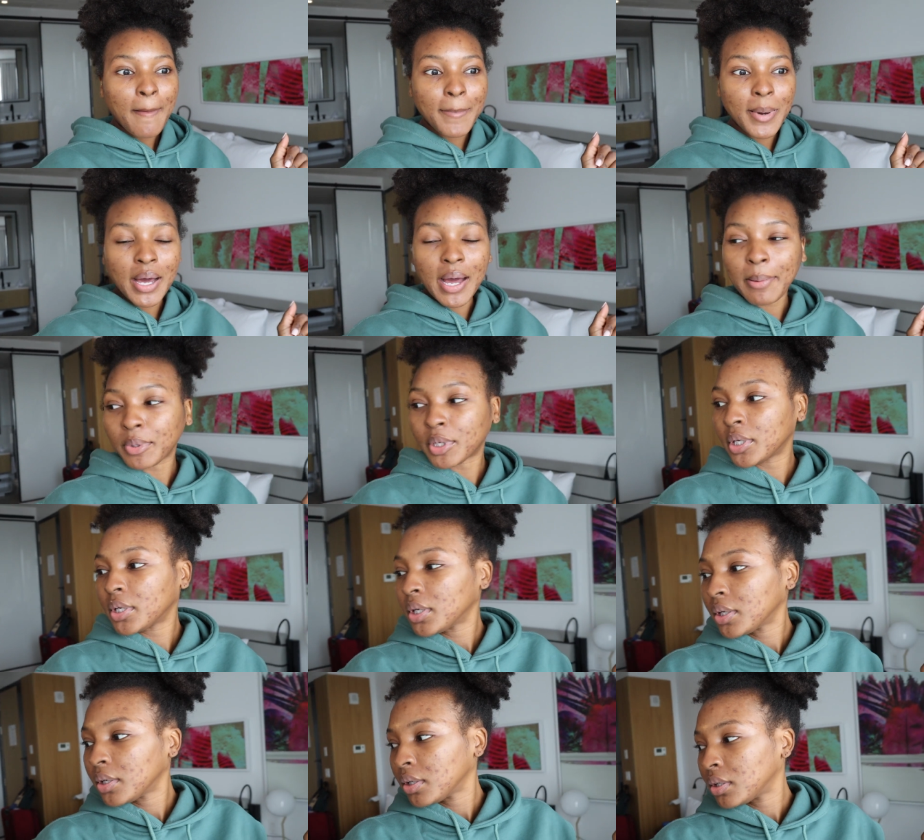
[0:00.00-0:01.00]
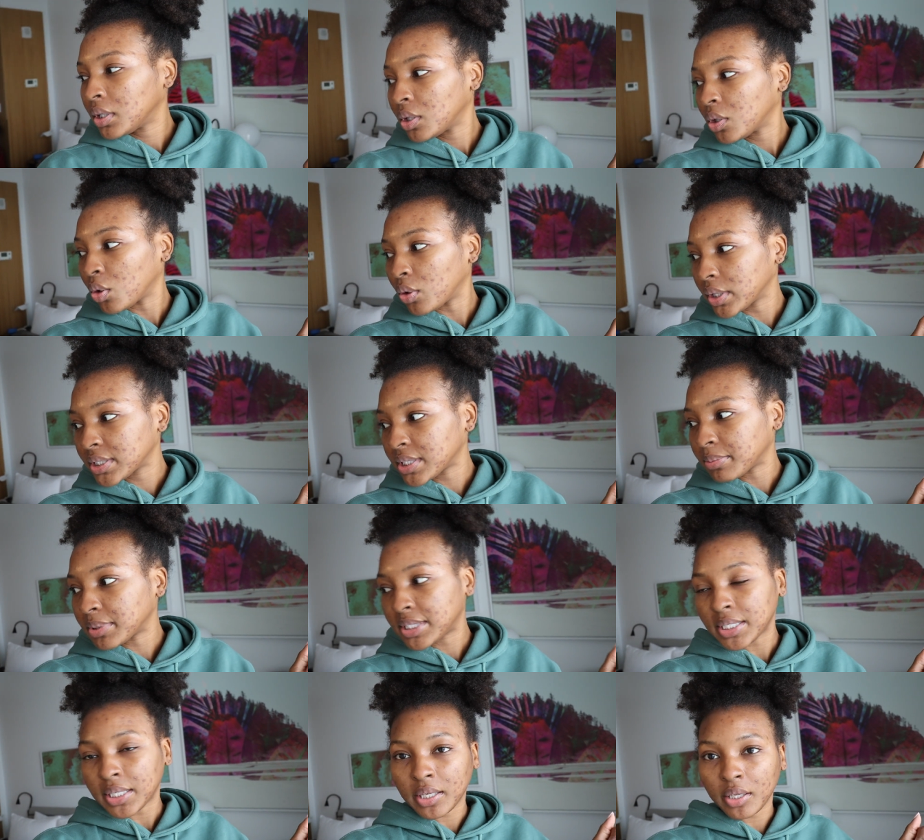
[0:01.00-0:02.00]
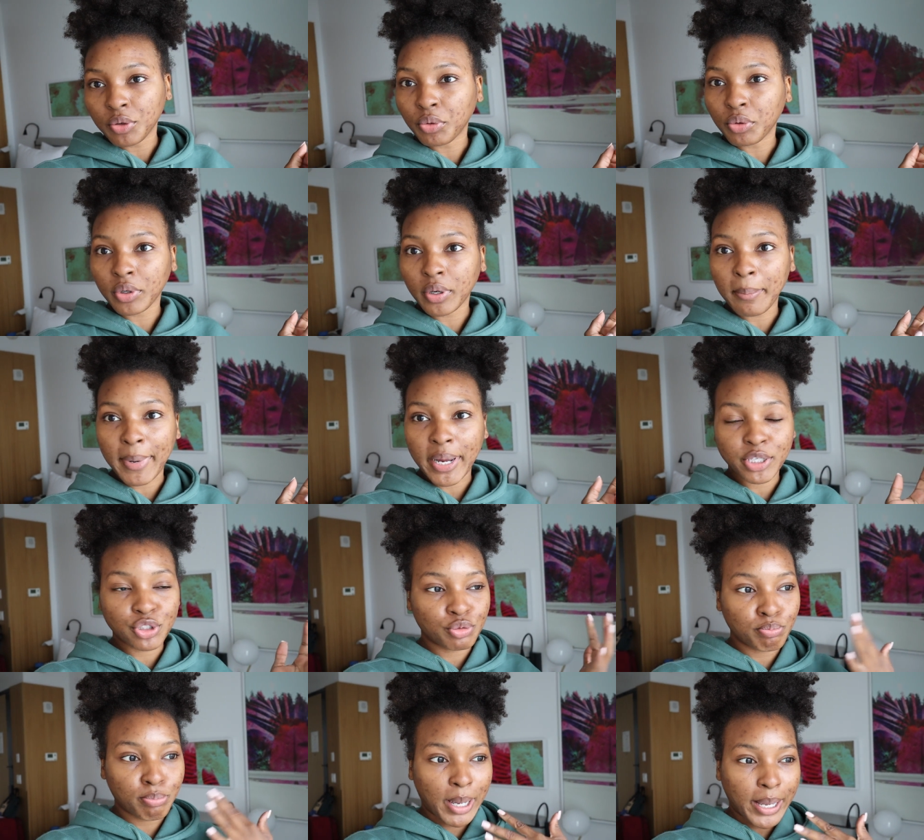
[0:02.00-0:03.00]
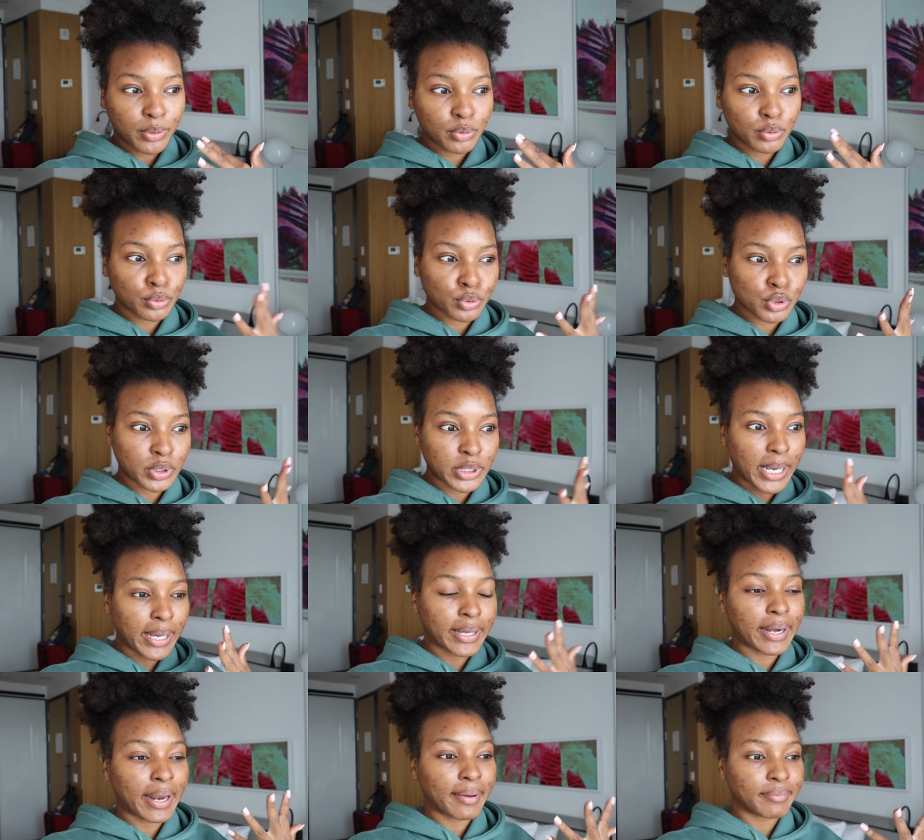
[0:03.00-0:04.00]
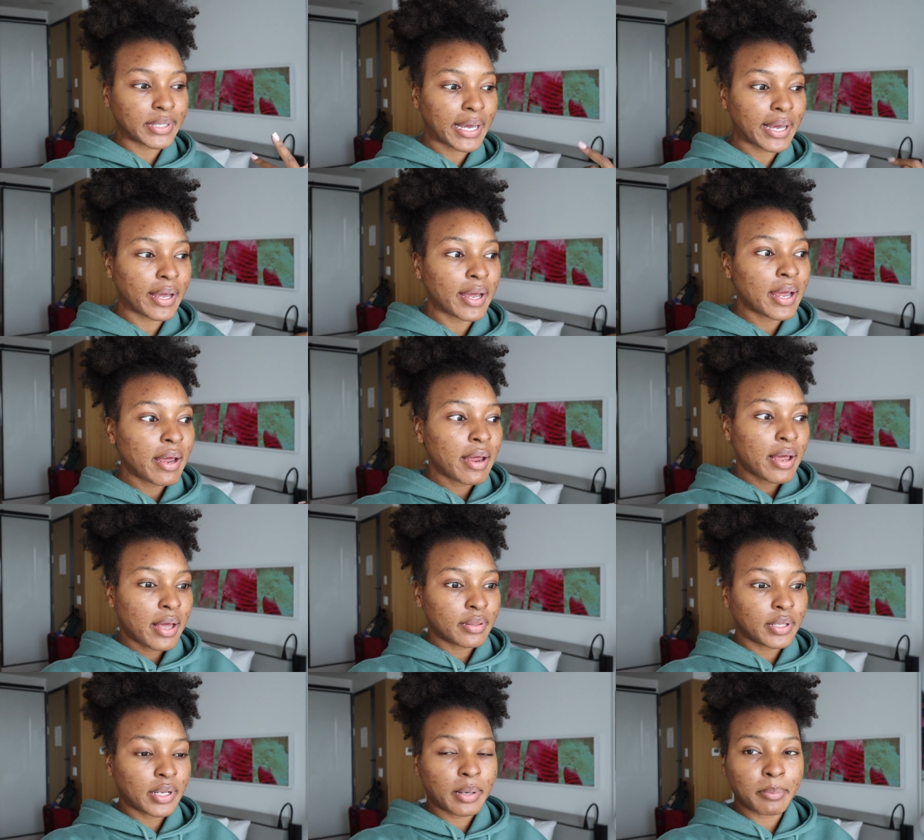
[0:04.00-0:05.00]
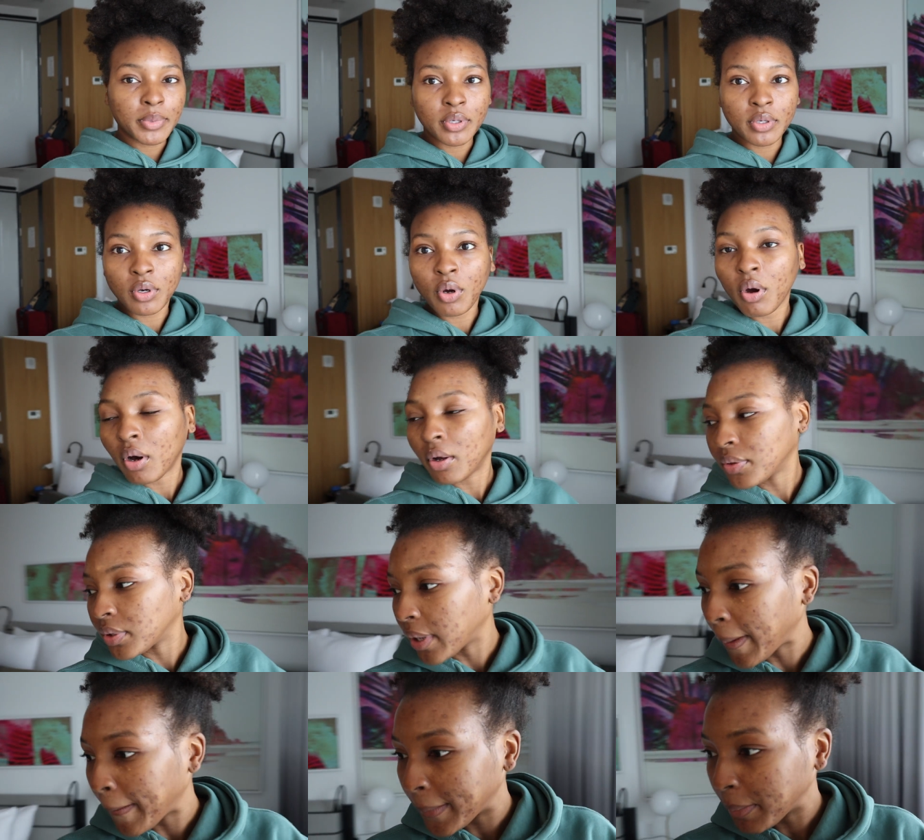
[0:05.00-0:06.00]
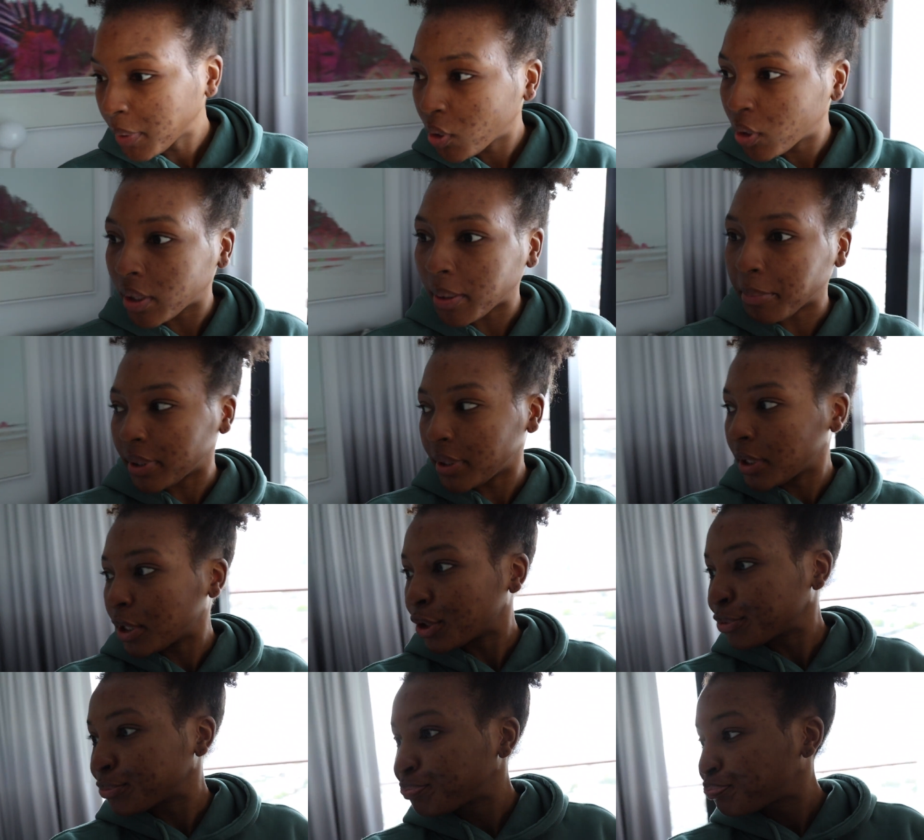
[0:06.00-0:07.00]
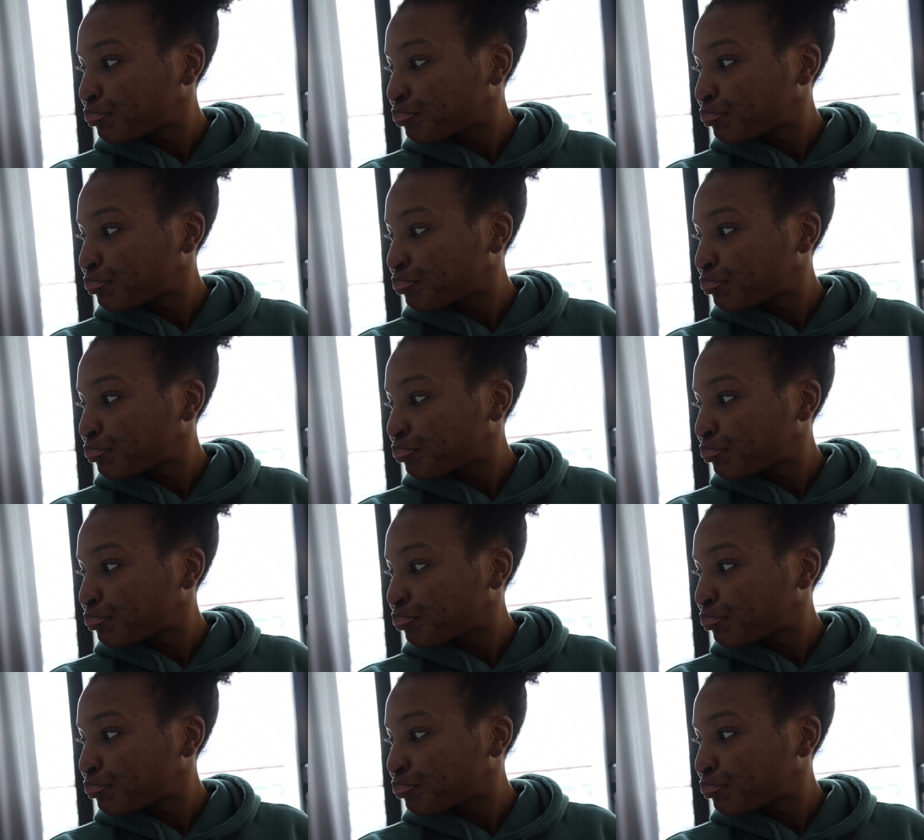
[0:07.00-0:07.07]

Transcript: but i'm gonna order something to eat and order my bottles so that i can have that and then i'm gonna call them let me call them right now